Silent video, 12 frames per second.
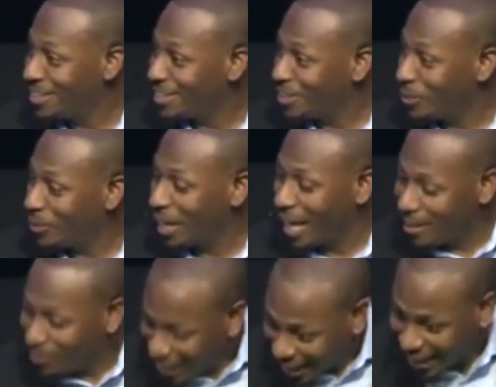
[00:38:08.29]
don't
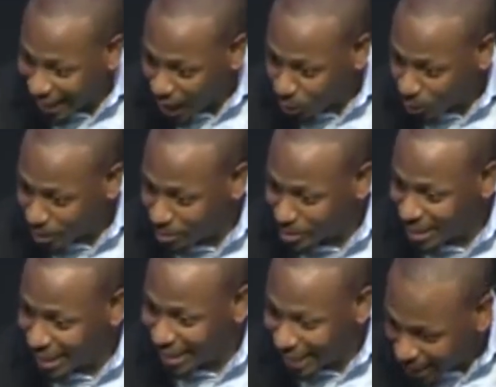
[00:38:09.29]
laugh that loud with him
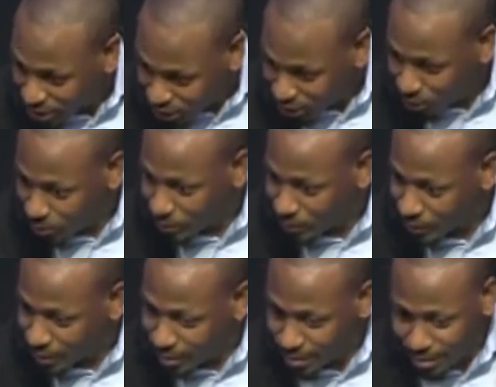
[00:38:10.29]
sitting next to you. It's
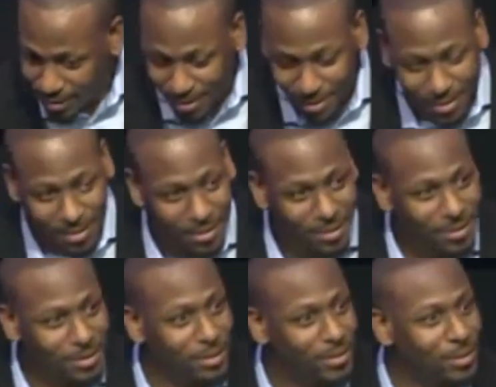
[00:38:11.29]

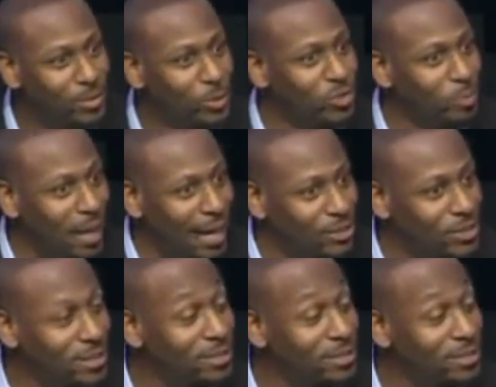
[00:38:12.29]
respect.